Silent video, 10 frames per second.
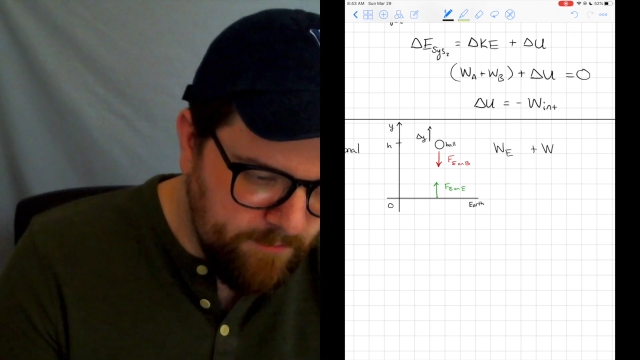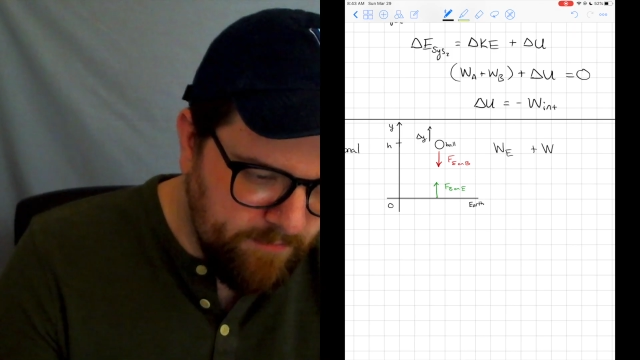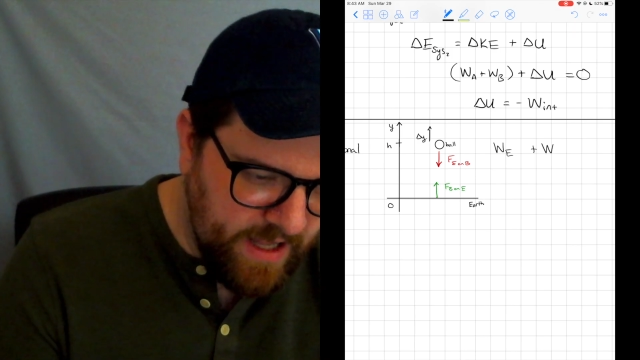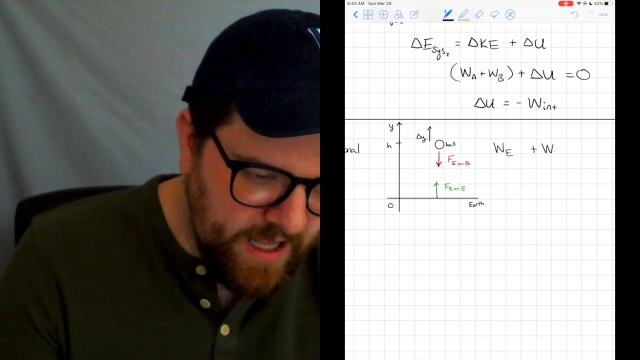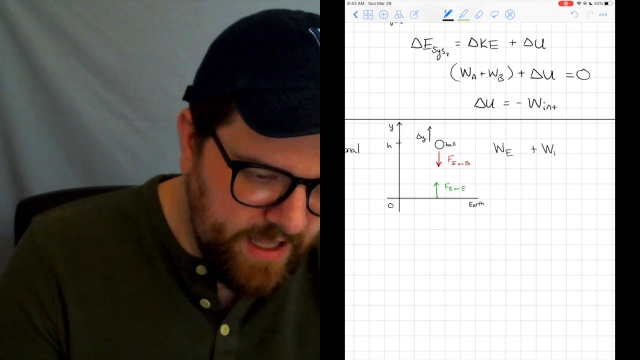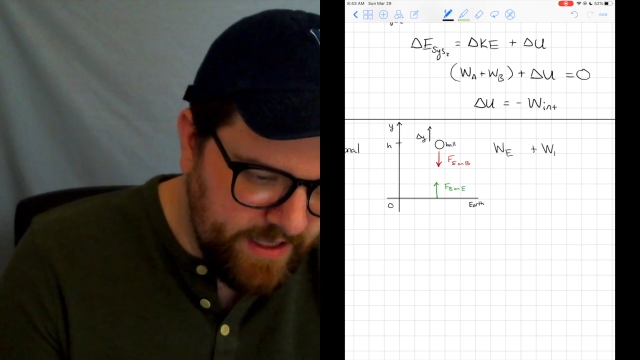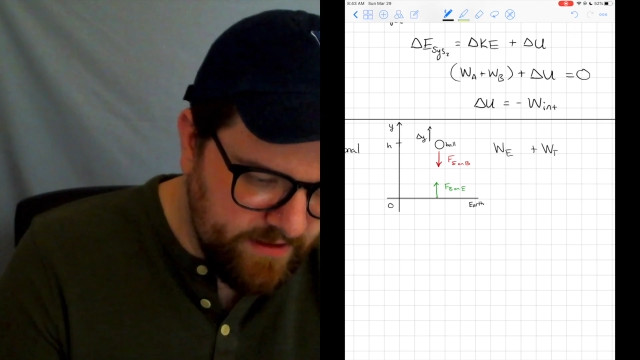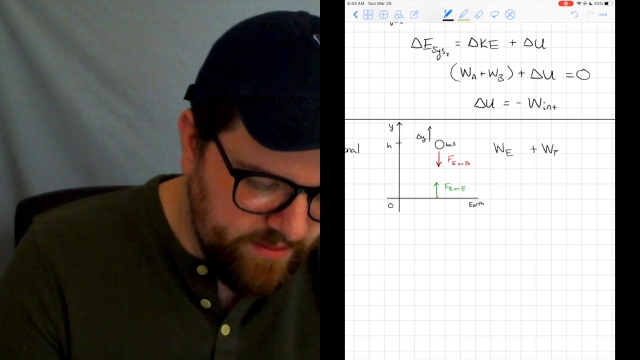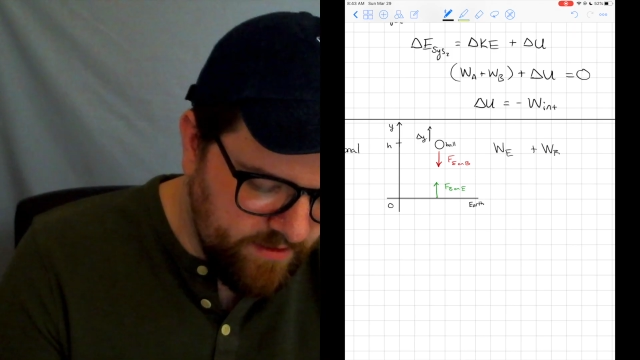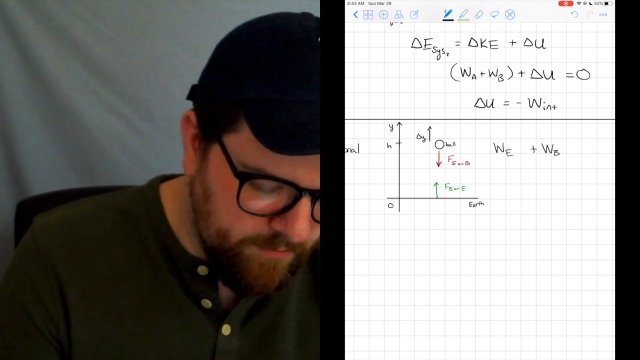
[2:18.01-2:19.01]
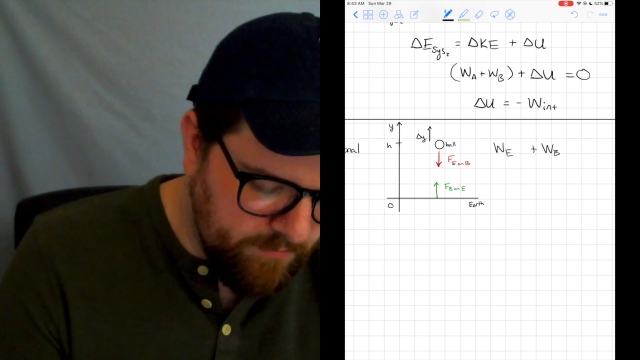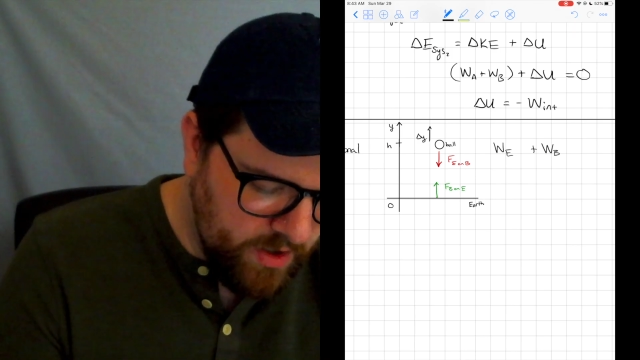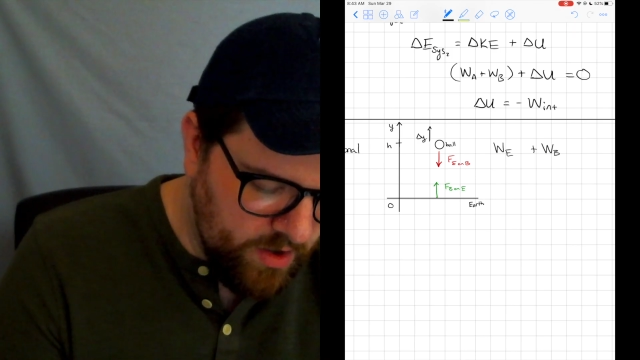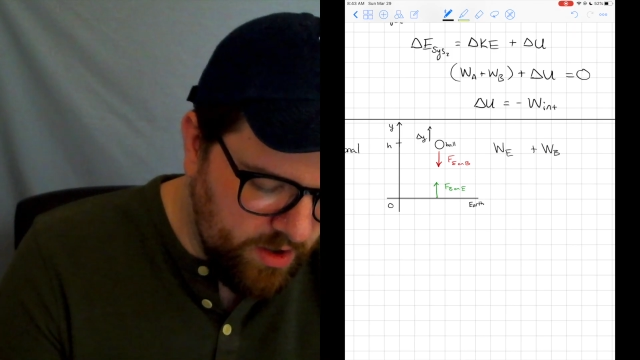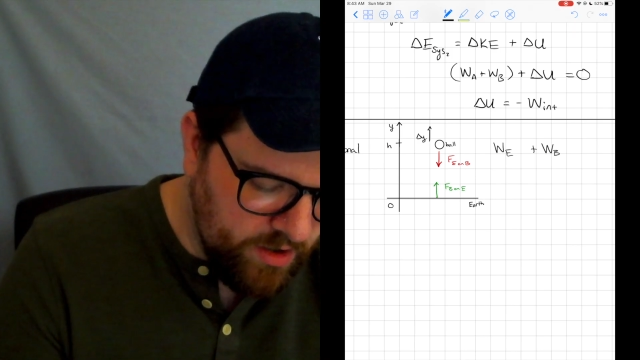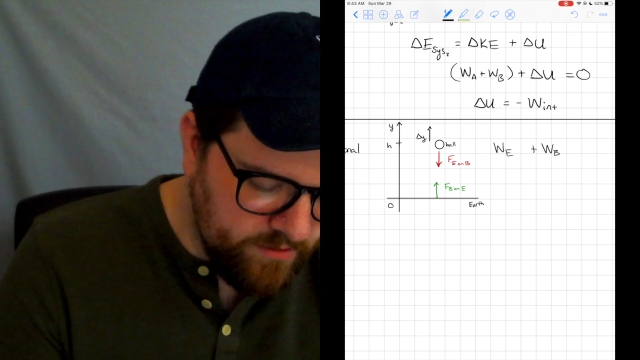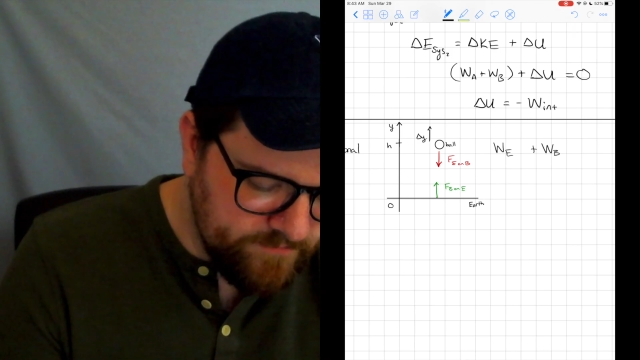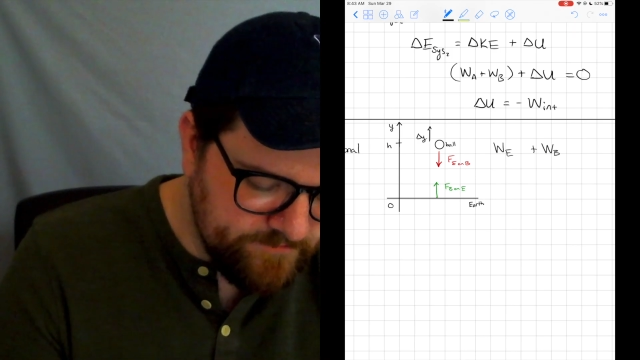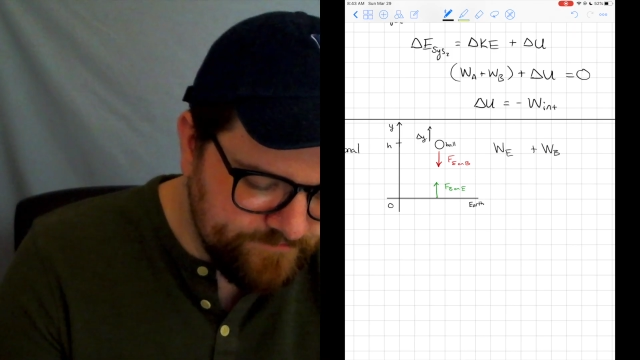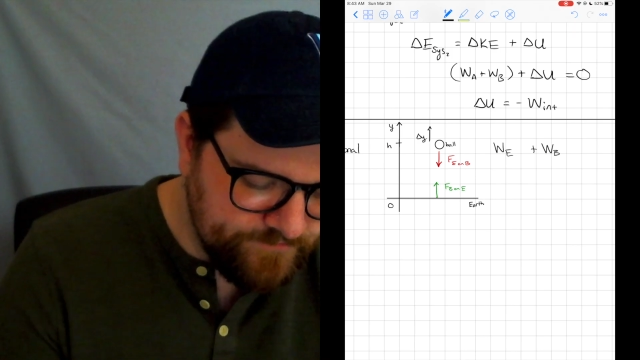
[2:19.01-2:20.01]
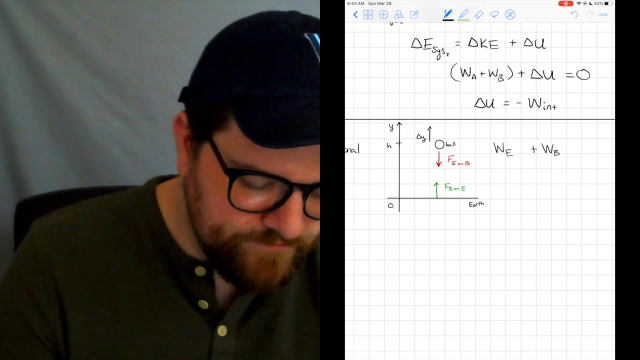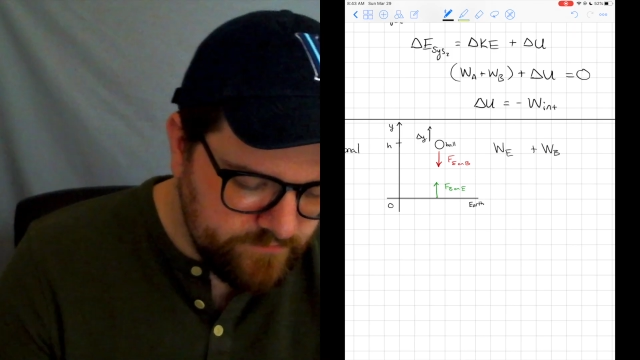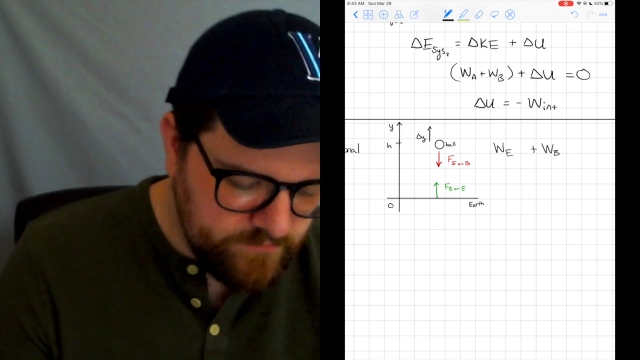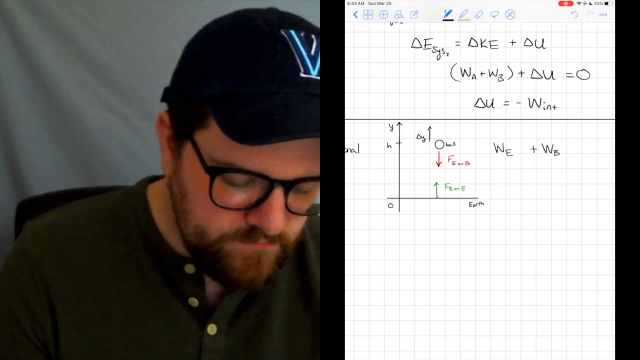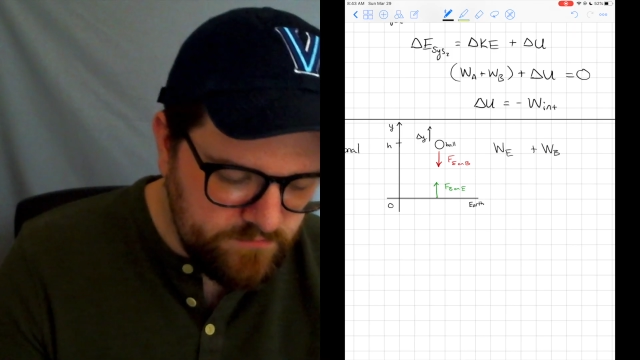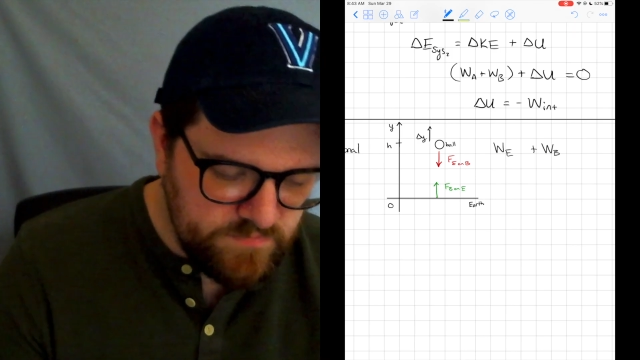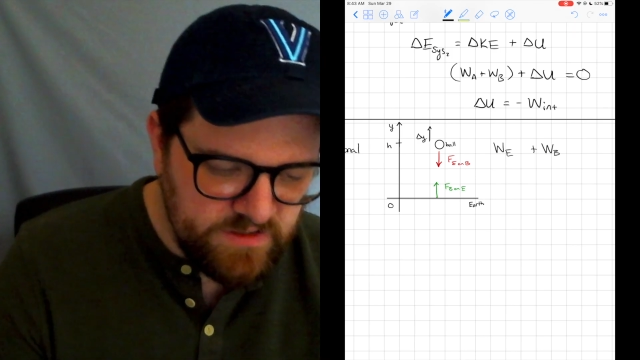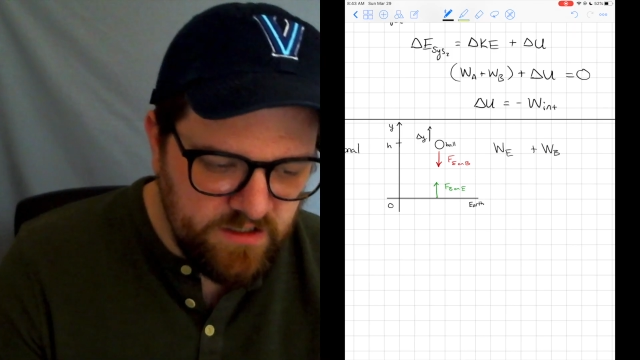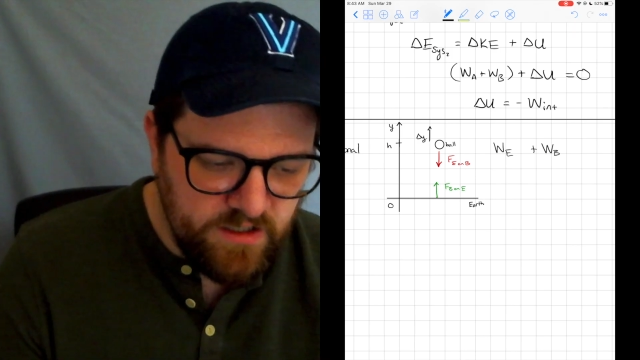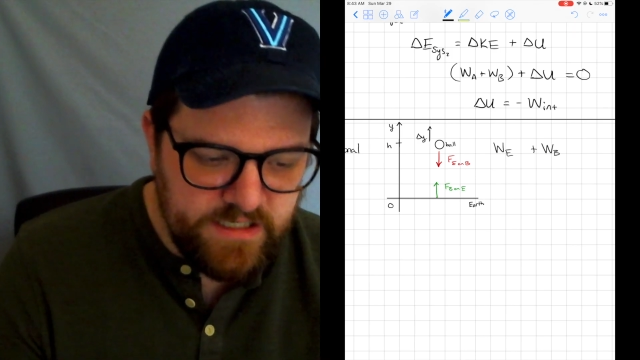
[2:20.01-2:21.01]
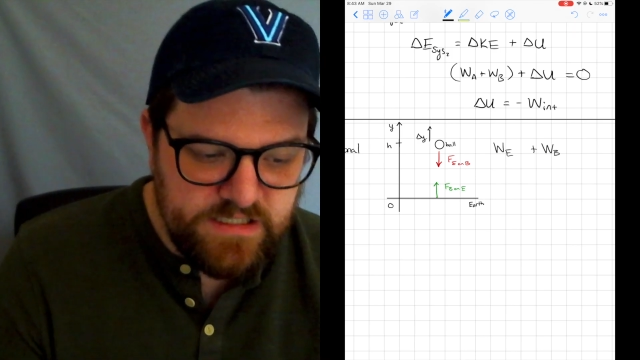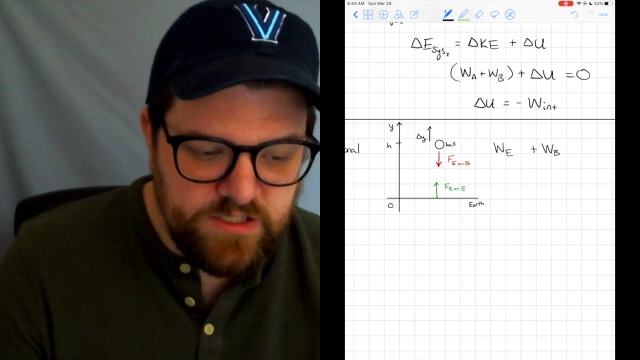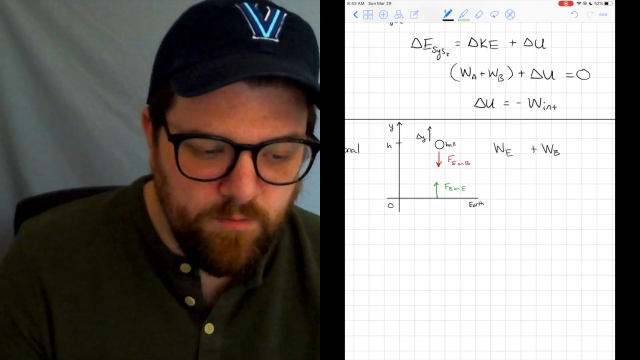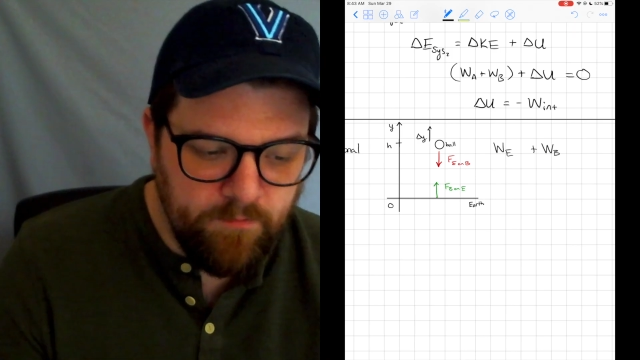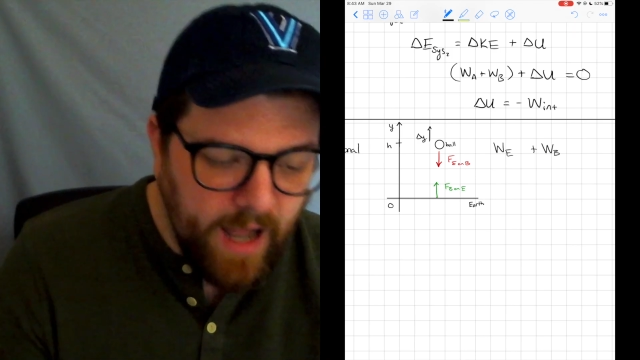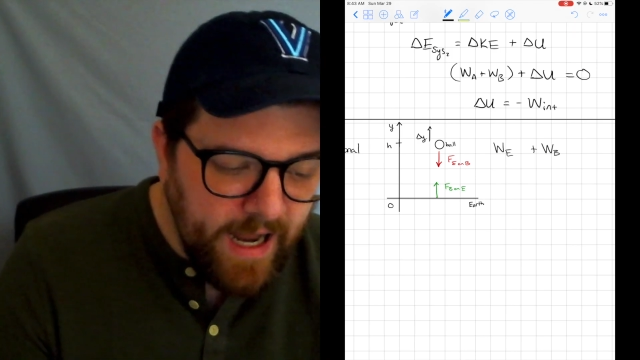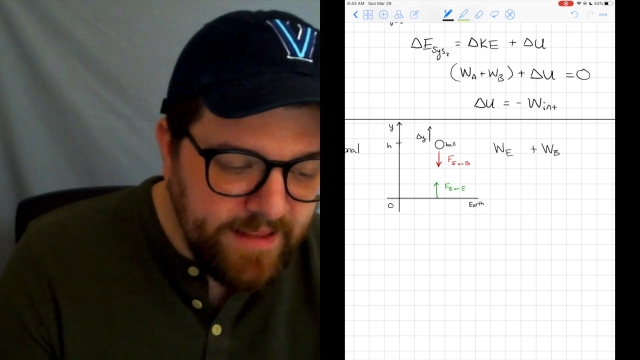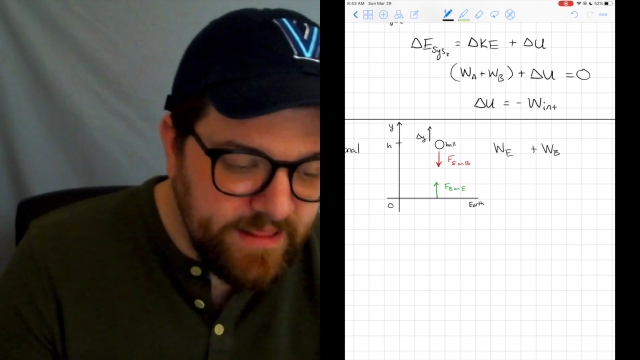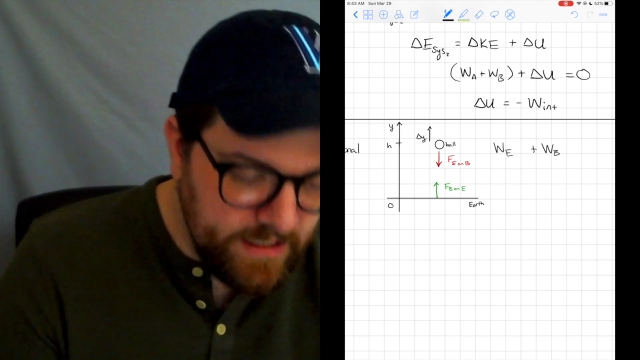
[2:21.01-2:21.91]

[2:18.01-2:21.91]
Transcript: by the ball. All right, so by the